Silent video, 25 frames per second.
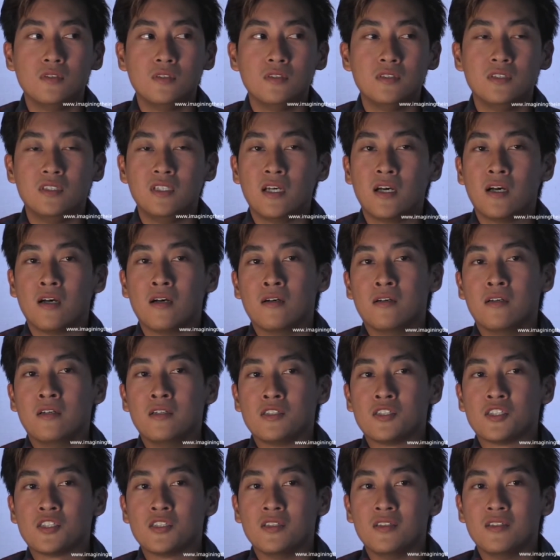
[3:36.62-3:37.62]
yeah,
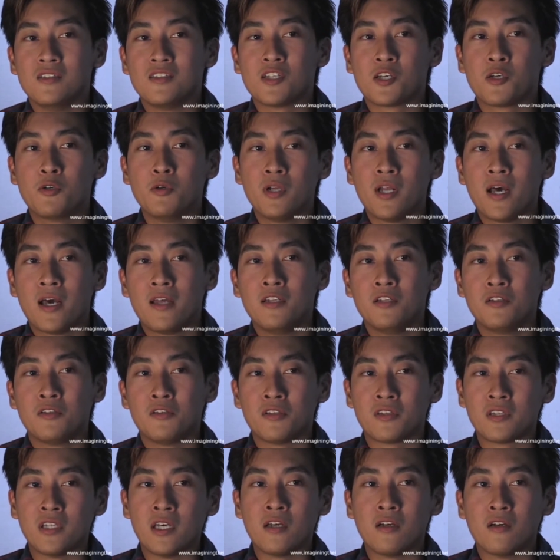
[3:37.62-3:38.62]
it's it's a good idea
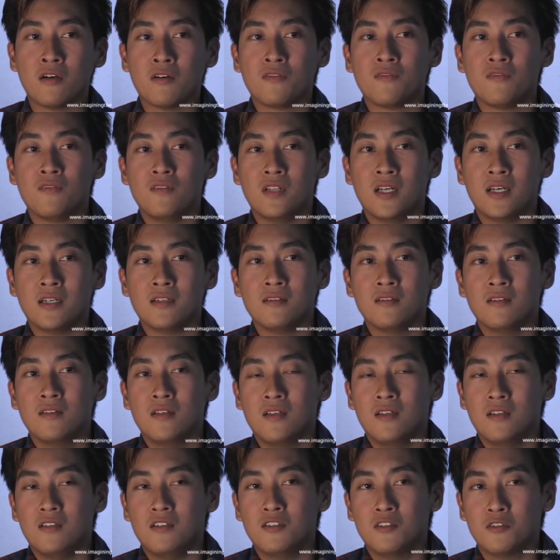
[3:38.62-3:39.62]
to think of like
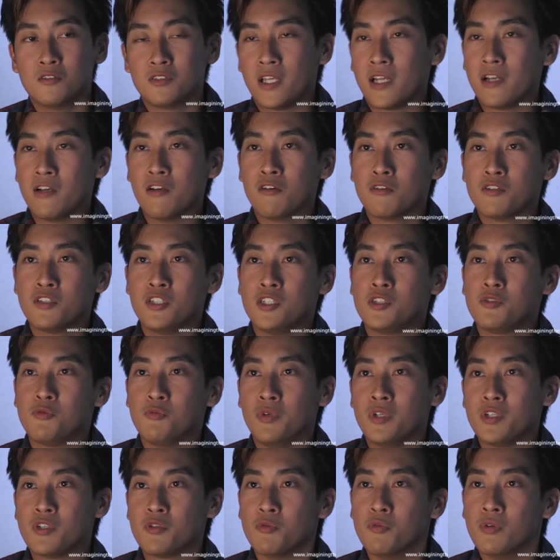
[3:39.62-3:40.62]
you know technologies
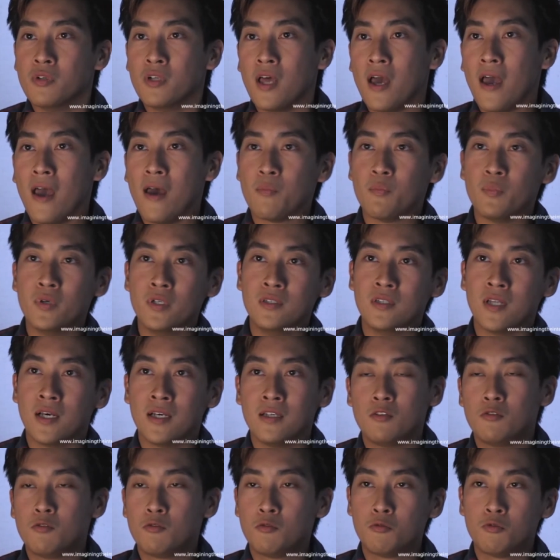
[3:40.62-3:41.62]
which would happen
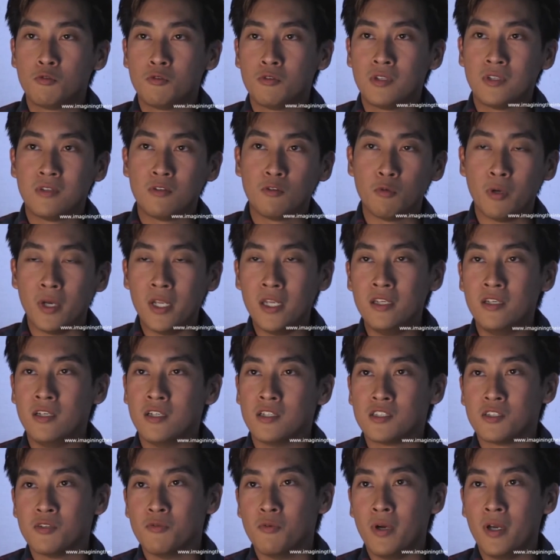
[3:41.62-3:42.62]
like 20
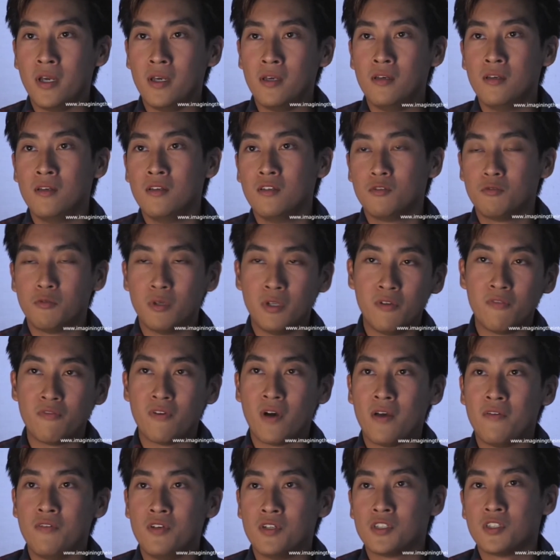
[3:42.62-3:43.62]
years away,
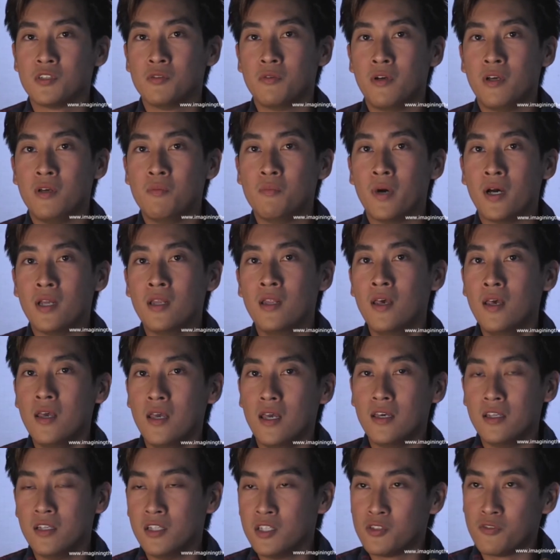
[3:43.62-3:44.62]
25 years away. But
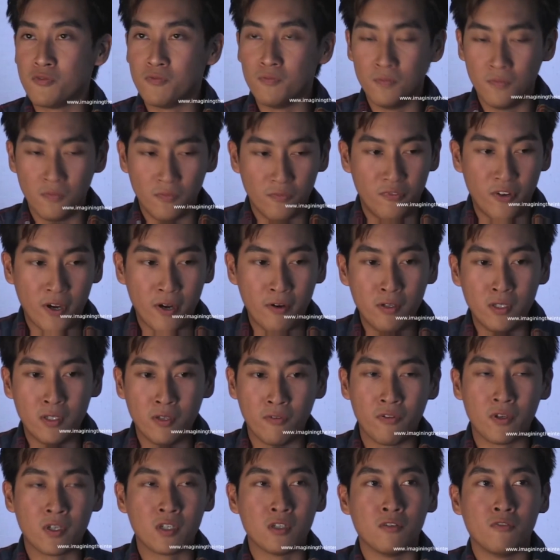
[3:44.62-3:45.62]
it is very
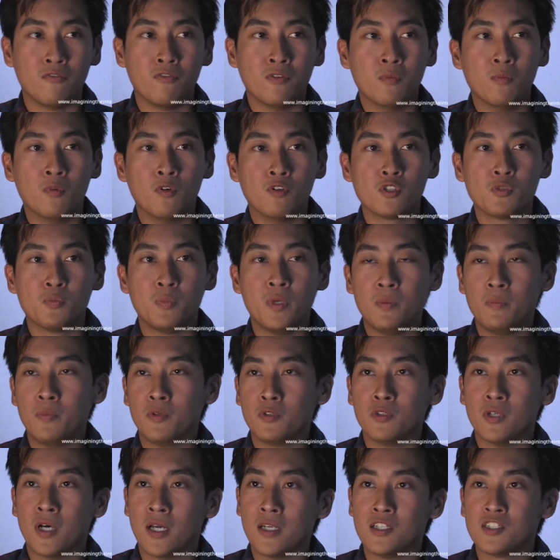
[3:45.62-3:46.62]
difficult for most
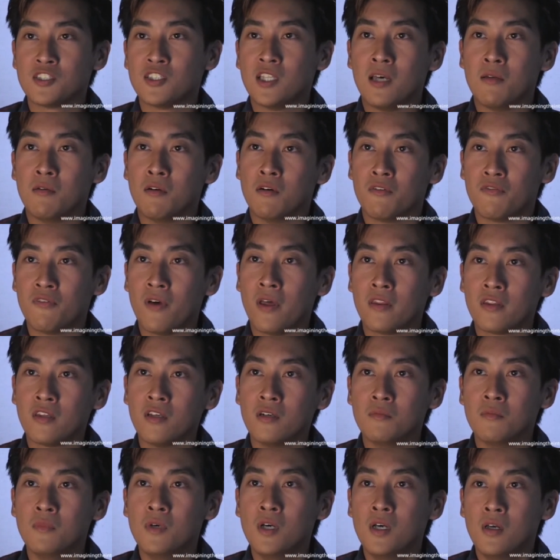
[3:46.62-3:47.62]
people to understand or
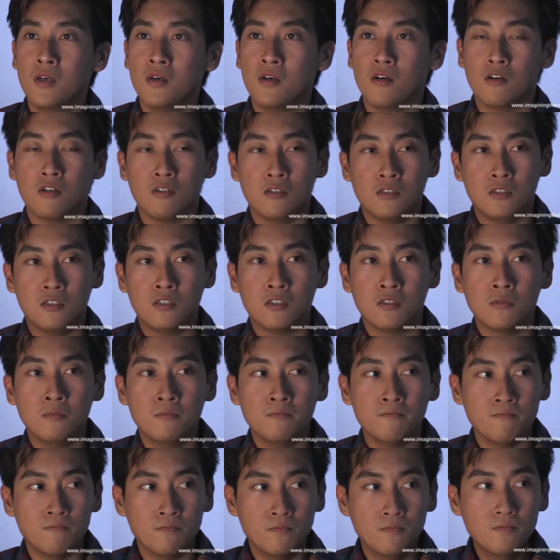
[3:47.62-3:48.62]
phantom, or you know.
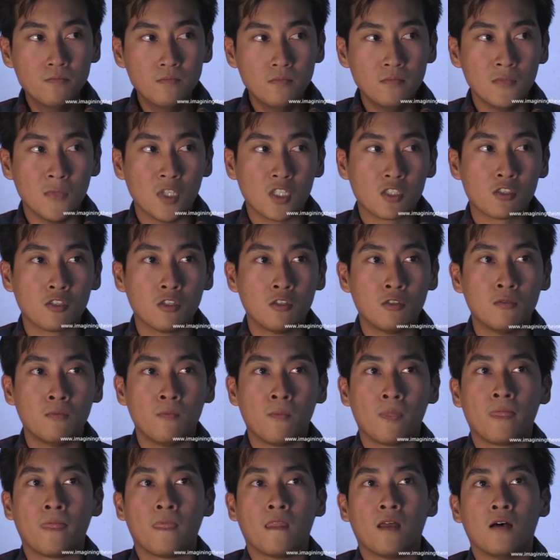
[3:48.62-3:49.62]

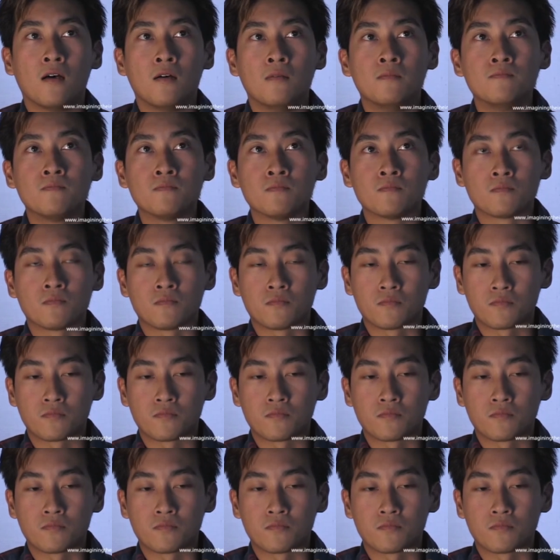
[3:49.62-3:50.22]
So um,